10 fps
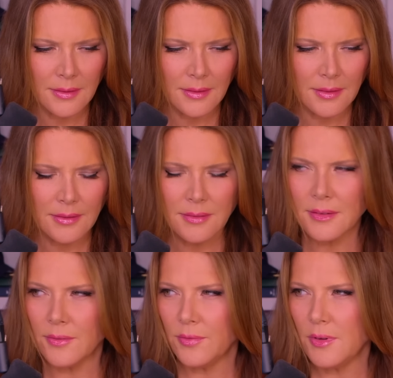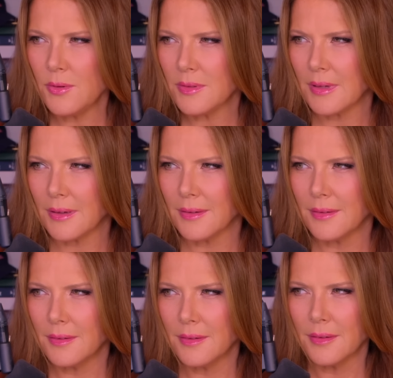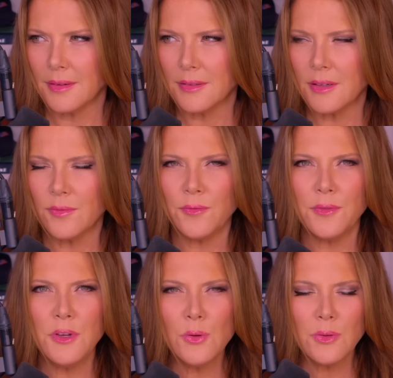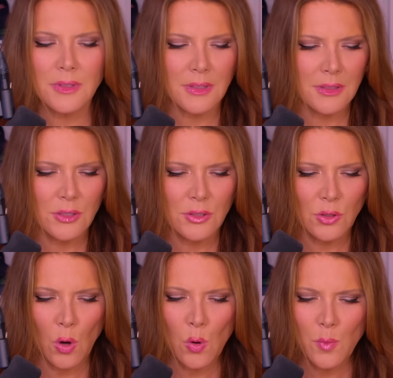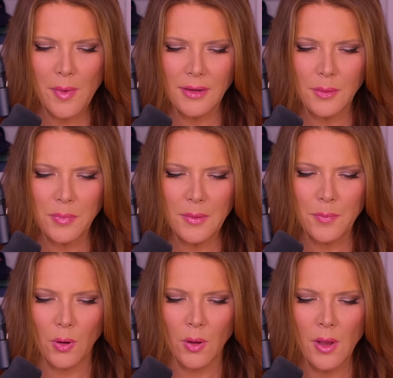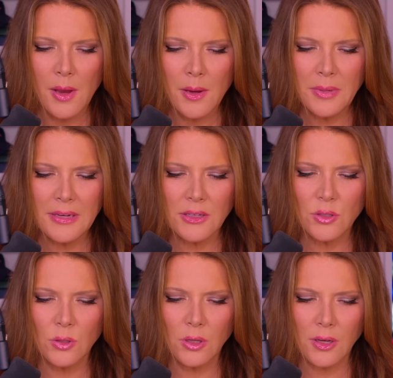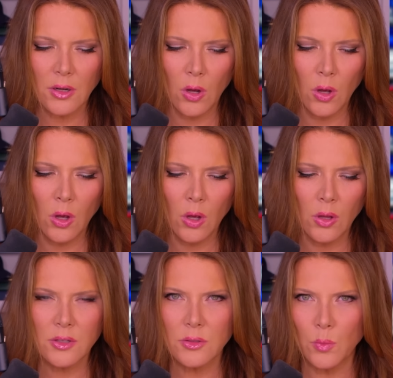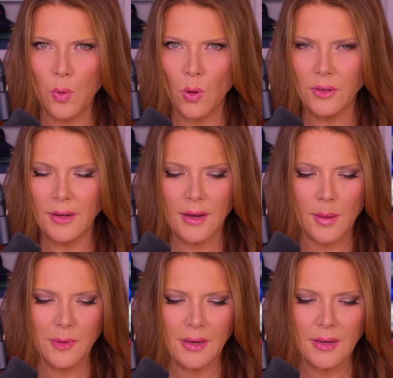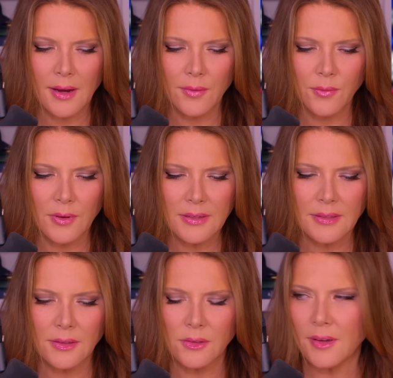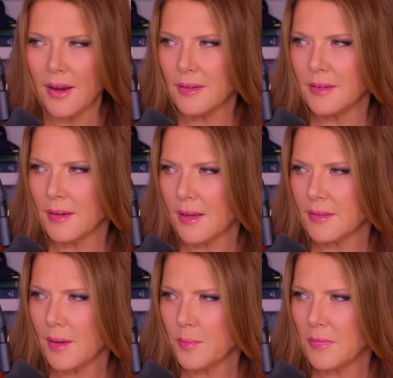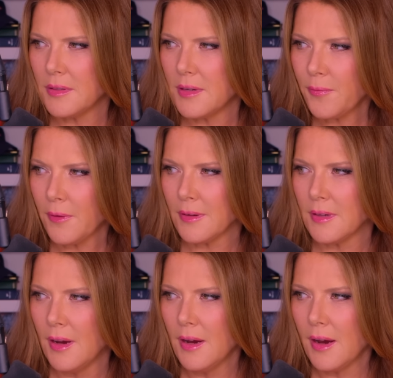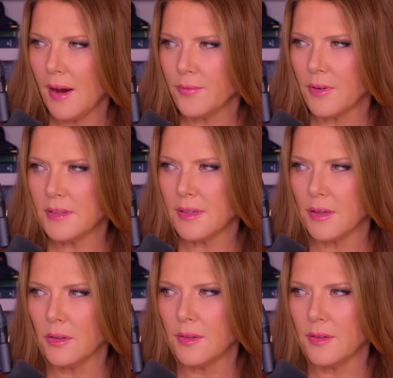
this is confusing it's confusing to so many people because you look at all this new poll data coming in every single day and you get something different every single